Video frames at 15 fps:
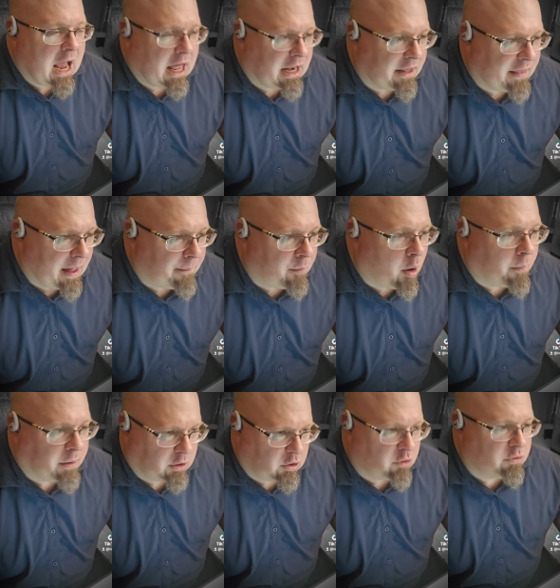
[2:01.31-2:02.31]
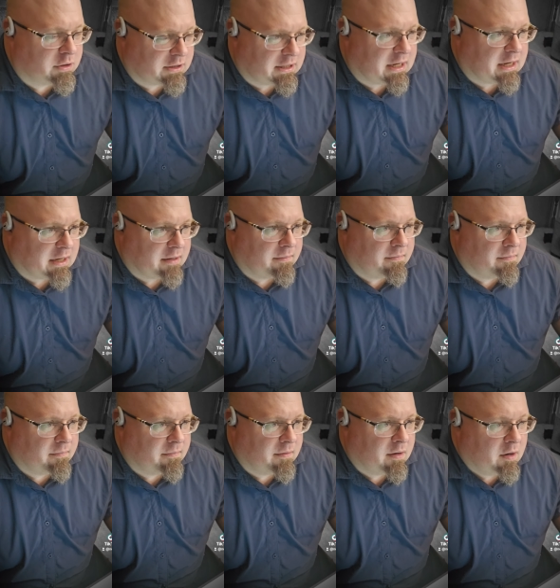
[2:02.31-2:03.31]
And in that moment, you see
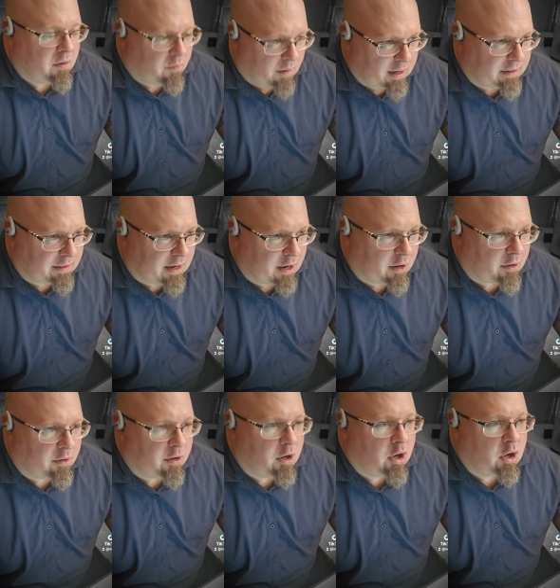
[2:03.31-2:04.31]
right there